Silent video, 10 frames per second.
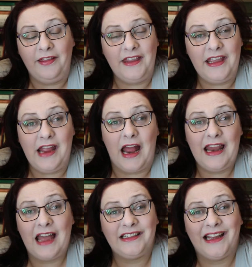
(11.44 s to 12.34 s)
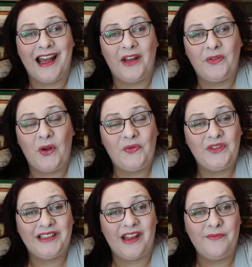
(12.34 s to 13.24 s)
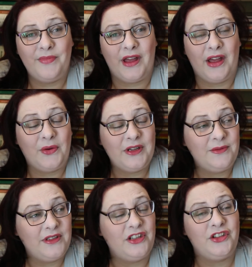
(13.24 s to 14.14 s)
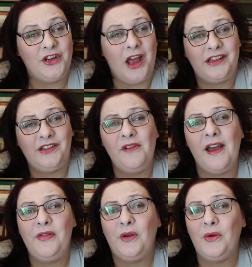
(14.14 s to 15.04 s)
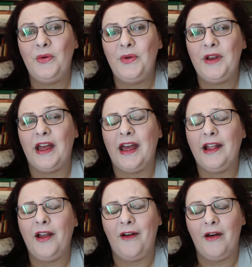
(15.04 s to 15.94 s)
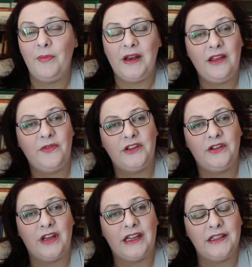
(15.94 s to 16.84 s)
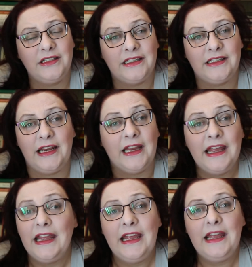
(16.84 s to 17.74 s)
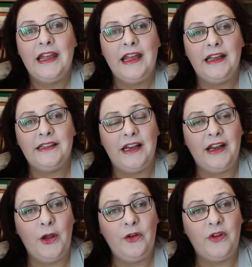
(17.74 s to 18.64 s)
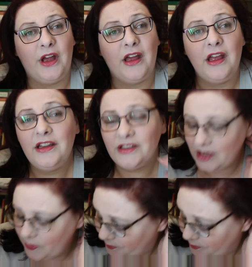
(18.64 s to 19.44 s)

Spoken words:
the latter half of December. Christmas is just around the corner. I can't believe that 2016 is nearly over. So